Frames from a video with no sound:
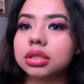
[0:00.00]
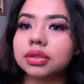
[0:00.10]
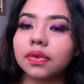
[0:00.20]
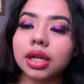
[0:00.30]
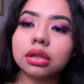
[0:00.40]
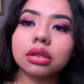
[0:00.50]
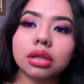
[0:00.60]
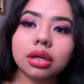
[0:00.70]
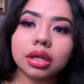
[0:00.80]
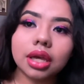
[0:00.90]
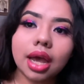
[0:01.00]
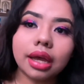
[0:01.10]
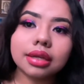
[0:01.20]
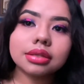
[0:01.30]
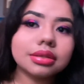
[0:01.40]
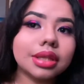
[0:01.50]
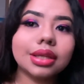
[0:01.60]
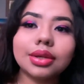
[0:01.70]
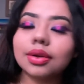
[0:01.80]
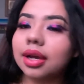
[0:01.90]
I hope you guys liked my first
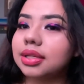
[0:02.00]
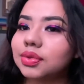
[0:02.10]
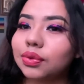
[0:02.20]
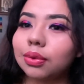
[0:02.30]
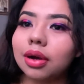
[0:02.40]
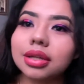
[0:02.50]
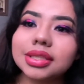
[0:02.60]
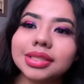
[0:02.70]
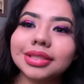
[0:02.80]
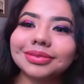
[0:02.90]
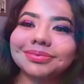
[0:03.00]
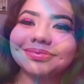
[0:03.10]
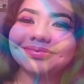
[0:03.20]
makeup tutorial video.